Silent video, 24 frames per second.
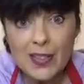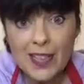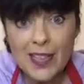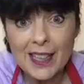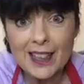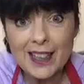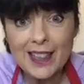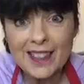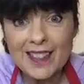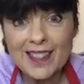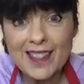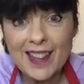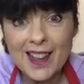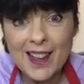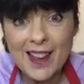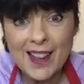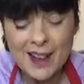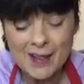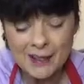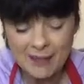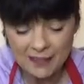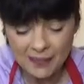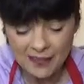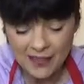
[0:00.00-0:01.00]
in the
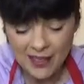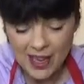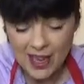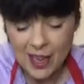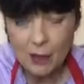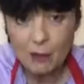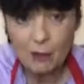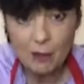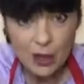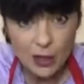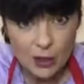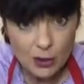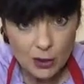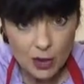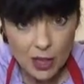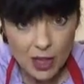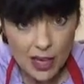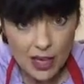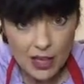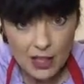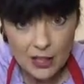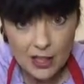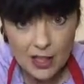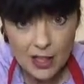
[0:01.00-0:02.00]
slime. Make sure your
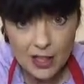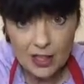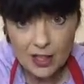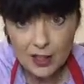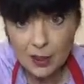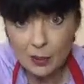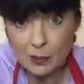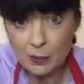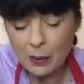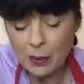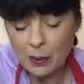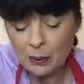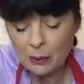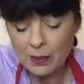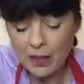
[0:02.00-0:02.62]
hair is tied up.